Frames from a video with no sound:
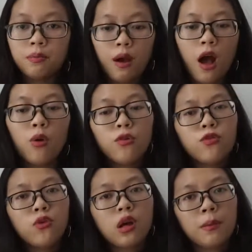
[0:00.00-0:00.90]

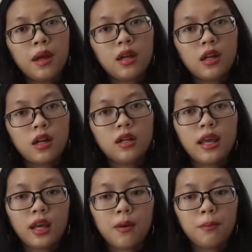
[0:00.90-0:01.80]
powerful competitors, they
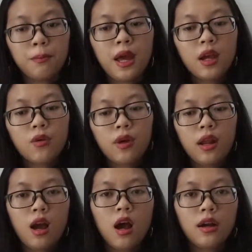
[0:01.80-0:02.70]
compete with
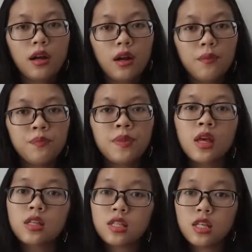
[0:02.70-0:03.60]
each other.
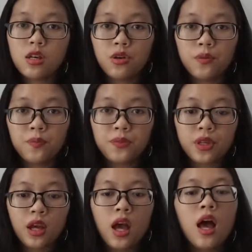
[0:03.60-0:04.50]
Two,
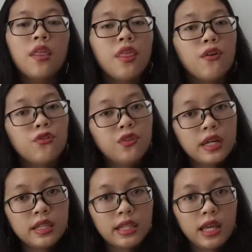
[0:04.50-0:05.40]
the
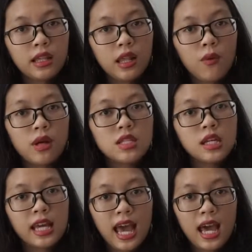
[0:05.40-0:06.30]
first thing they want to
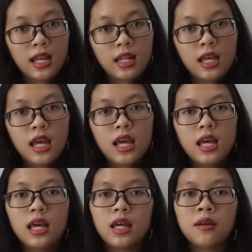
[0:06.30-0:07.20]
gain
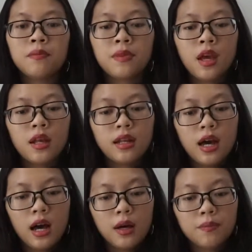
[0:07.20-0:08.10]
is
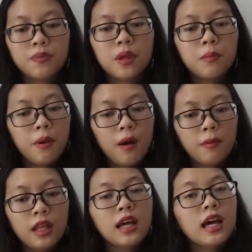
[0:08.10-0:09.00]
the
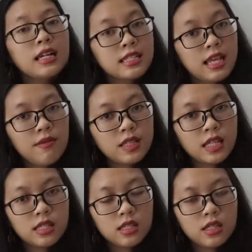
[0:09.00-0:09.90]
public
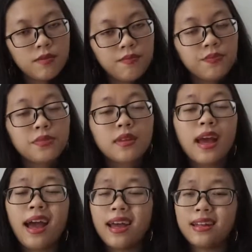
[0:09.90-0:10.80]
acceptance,
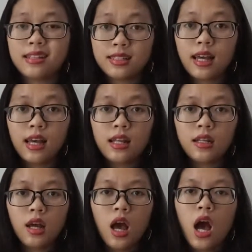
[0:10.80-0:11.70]
and the second,
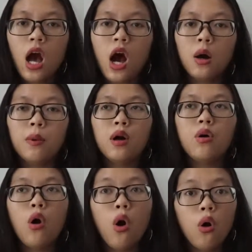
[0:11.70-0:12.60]

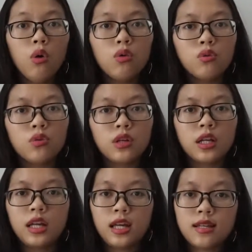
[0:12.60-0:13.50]
above all,
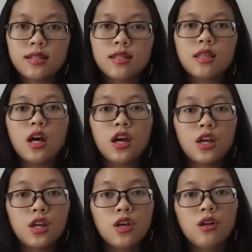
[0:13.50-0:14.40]
is the
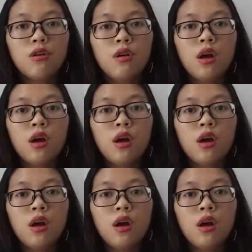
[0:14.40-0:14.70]
huge